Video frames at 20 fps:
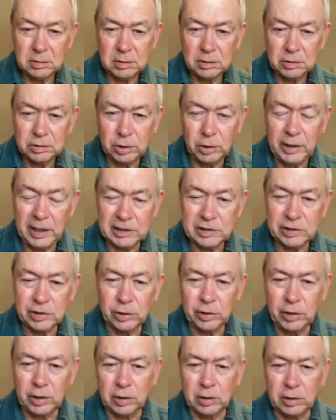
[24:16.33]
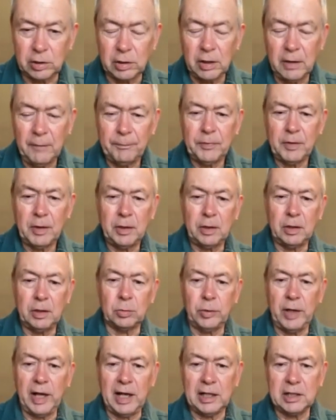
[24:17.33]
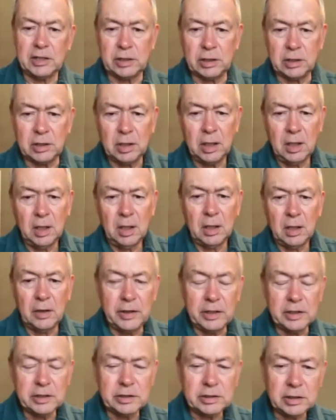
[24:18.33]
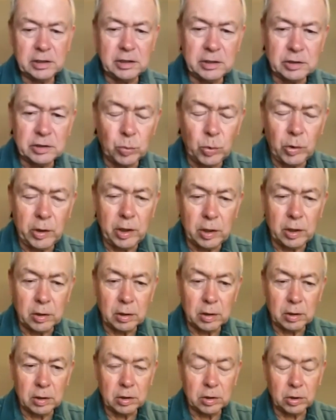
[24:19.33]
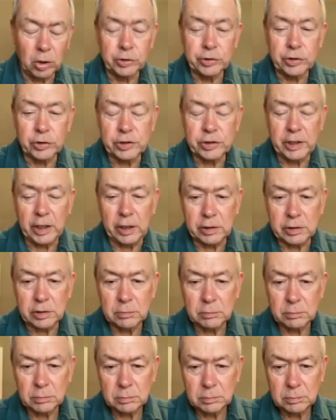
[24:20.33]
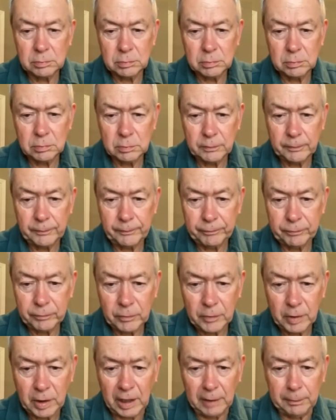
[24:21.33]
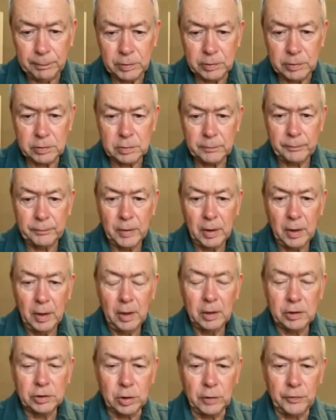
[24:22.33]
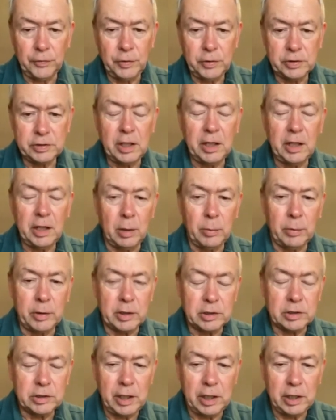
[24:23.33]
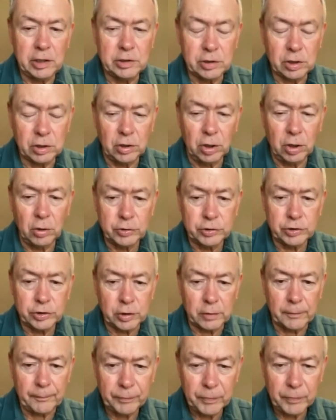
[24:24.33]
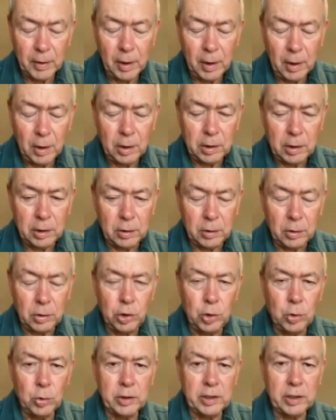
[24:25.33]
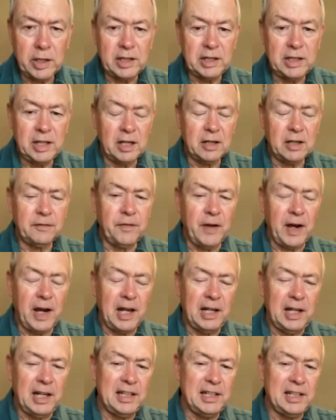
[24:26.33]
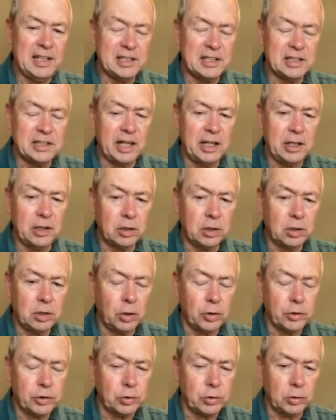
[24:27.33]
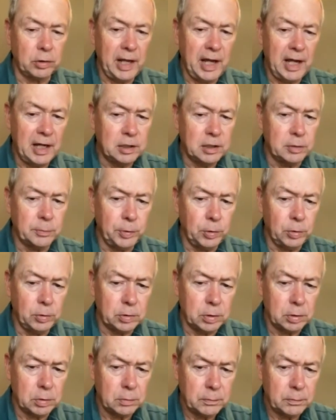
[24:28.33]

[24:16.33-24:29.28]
So you got circular, reaction. This is where a culture change happens. So if you say, I want to change the culture, you can identify a desired cultural attribute,